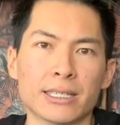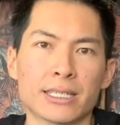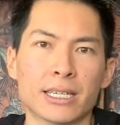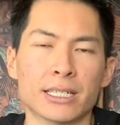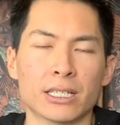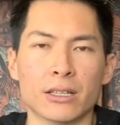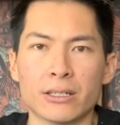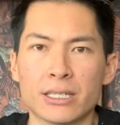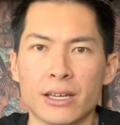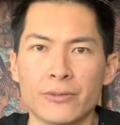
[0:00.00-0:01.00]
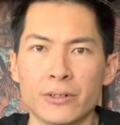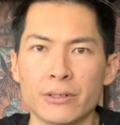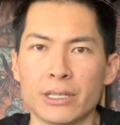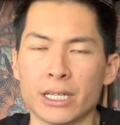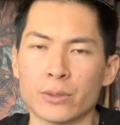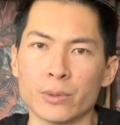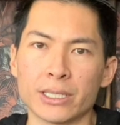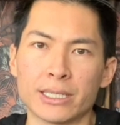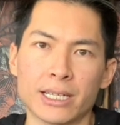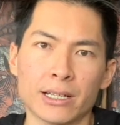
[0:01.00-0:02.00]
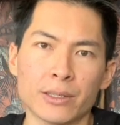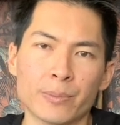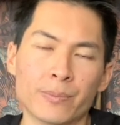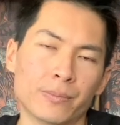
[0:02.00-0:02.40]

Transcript: the skin is a lot tougher, then it will tell